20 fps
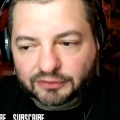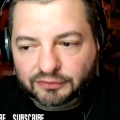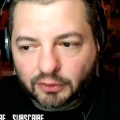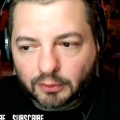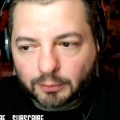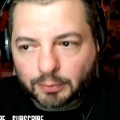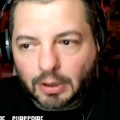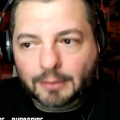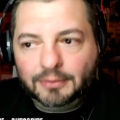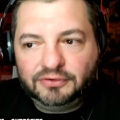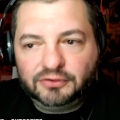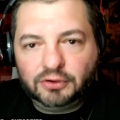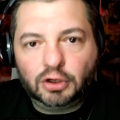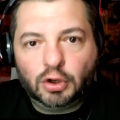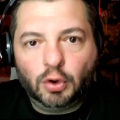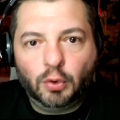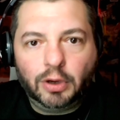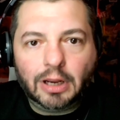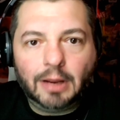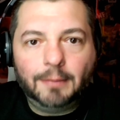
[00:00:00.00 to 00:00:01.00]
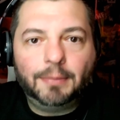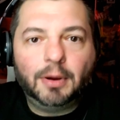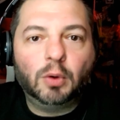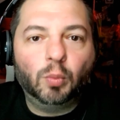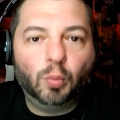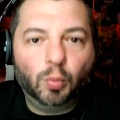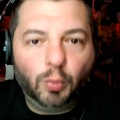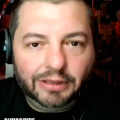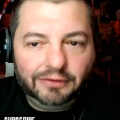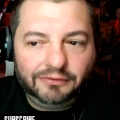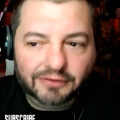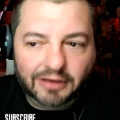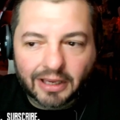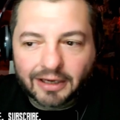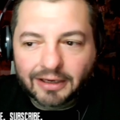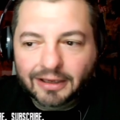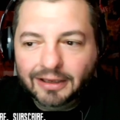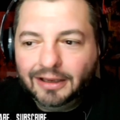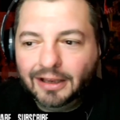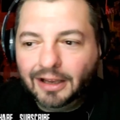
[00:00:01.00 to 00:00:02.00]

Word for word: So they'll probably start going up on Wednesday.